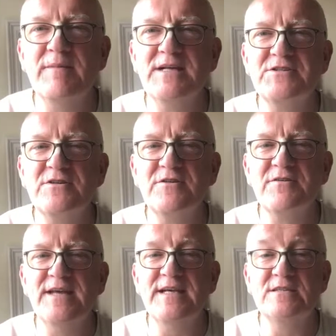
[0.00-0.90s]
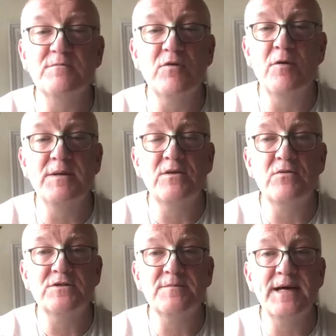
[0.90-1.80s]
magical things, and Prabhupada
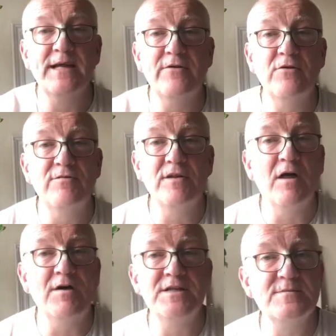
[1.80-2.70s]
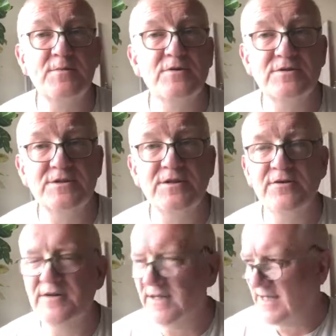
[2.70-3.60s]
talks about it an awful lot in his books,
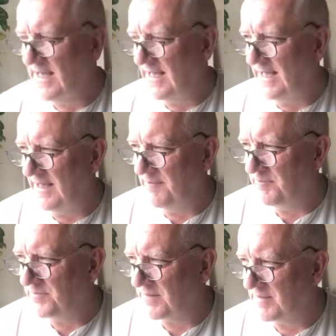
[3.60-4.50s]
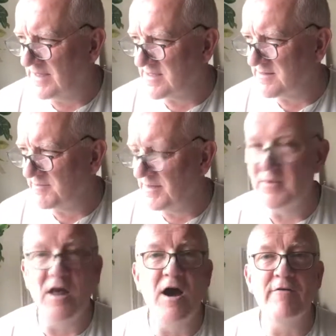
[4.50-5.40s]
because some
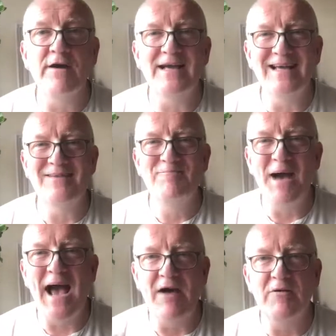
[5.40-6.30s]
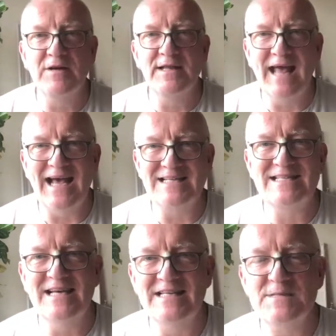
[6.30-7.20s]
people are empowered in that
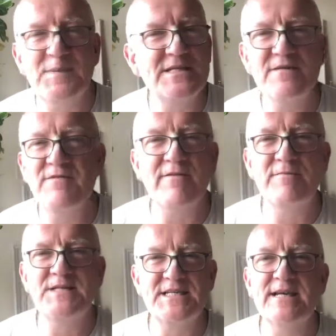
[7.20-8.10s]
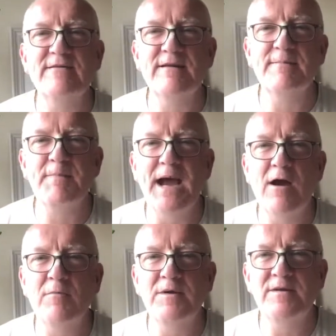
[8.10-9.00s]
sense, but it's a very material
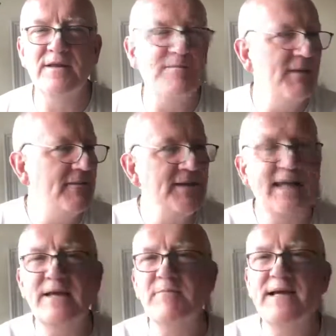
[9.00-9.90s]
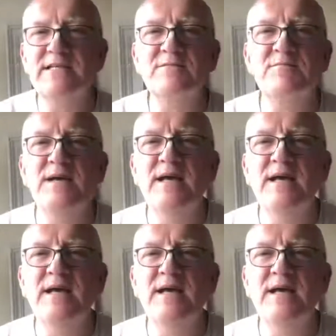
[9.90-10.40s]
empowerment that maybe they can make some